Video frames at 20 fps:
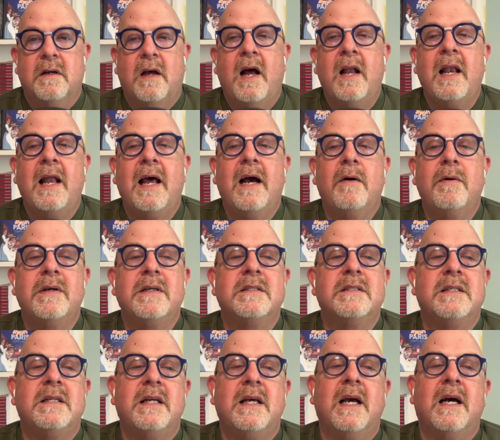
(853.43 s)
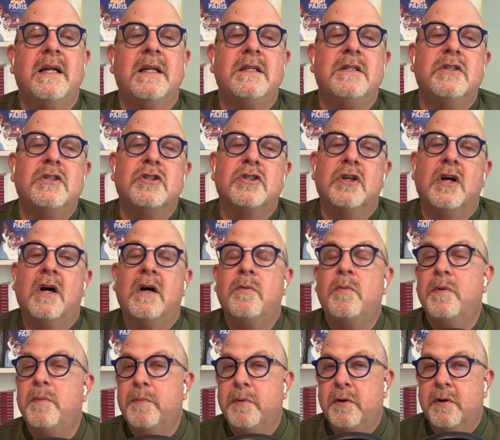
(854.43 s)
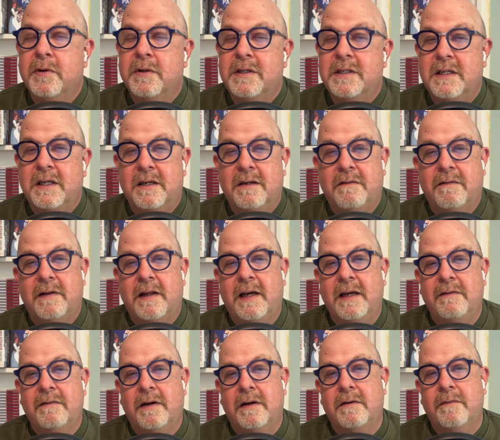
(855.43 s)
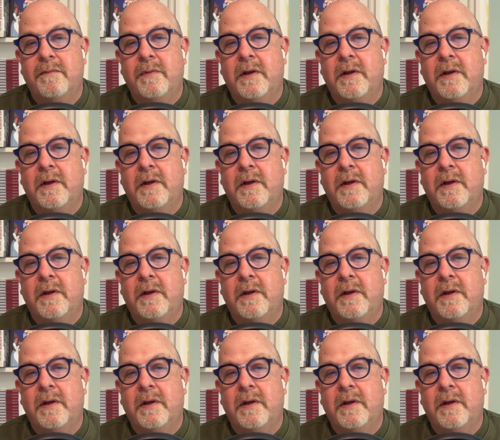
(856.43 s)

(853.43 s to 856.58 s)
allowing city honey to shine with purity and flavour.